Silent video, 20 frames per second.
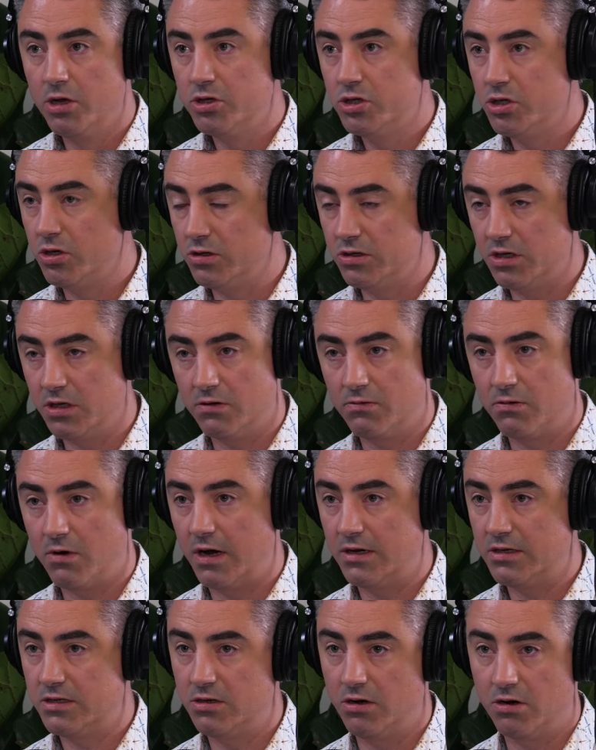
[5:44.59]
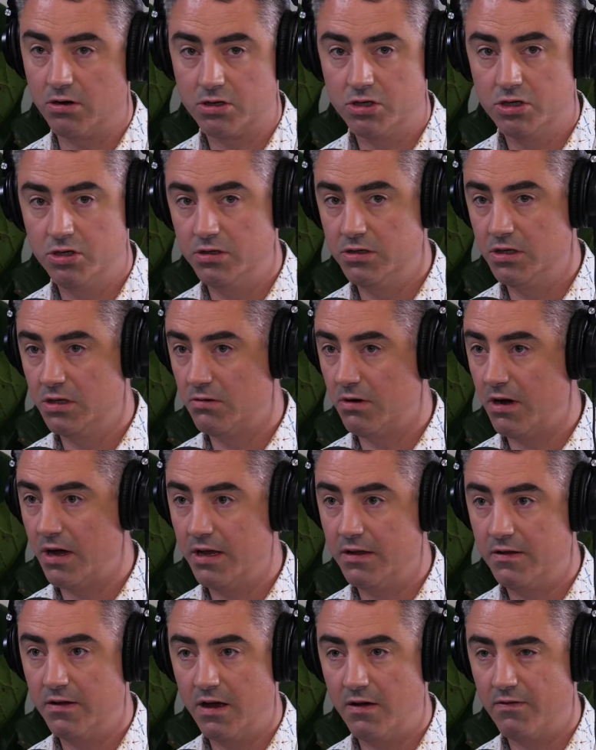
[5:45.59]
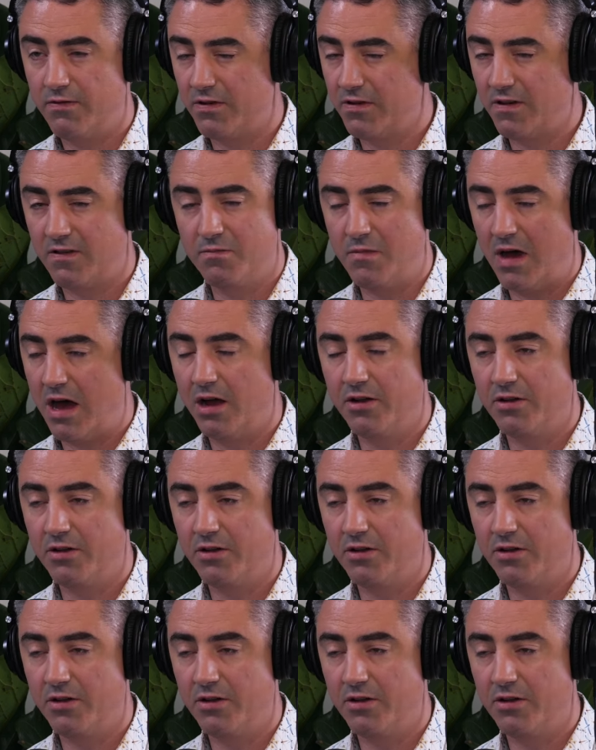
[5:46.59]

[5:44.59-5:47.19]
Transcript: choosing the right stock, choosing the right ETF, it doesn't matter.